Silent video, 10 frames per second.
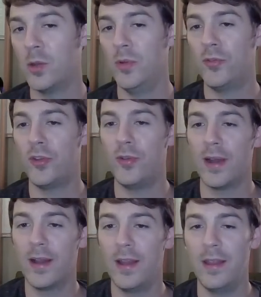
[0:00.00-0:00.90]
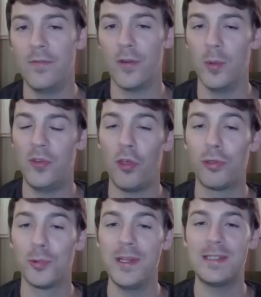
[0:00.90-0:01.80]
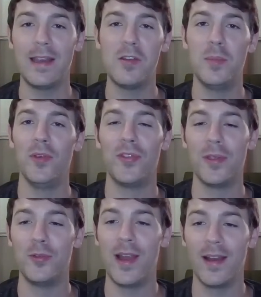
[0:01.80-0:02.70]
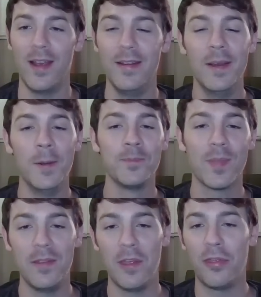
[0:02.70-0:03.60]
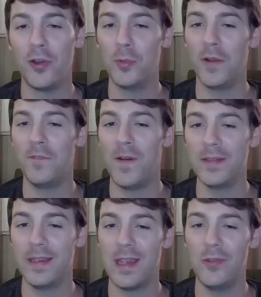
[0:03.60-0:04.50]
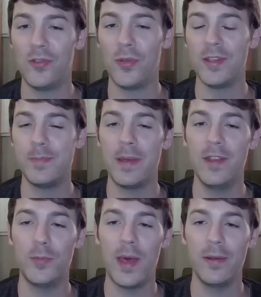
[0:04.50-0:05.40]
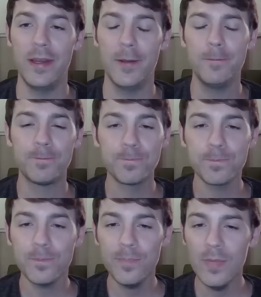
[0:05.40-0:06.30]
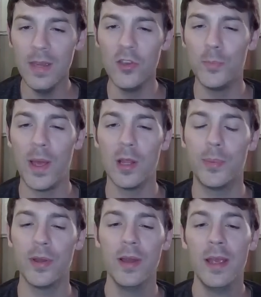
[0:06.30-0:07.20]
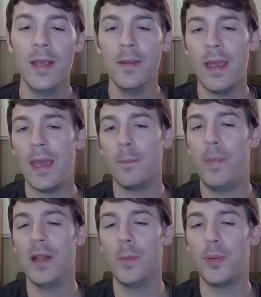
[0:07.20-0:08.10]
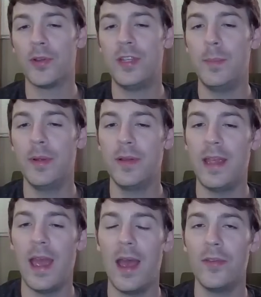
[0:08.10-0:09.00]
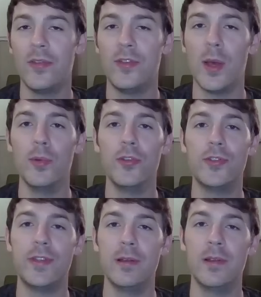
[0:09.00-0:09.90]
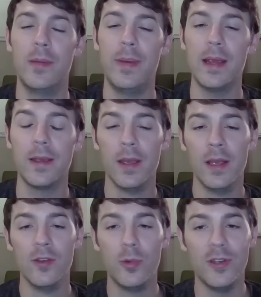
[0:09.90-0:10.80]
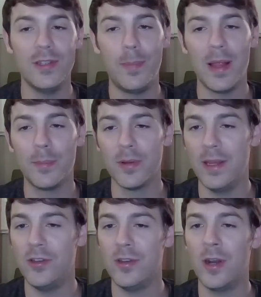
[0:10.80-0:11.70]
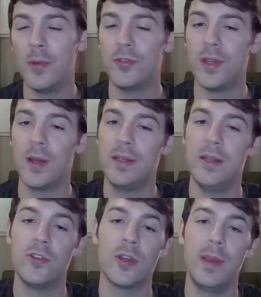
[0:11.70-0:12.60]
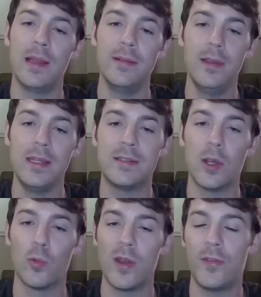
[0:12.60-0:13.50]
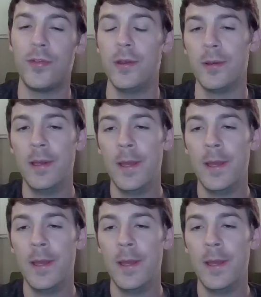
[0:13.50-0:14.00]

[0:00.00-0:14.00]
Boost the Dragonite and for the win. So 3 Psycho Boosts on the Dragonite, and the 3rd one finally KOs it. So this battle here is Pelipper, and Pelipper typically has double Steel in the back. When you see Pelipper lead, you can almost guarantee there's going to be at least a Registeel,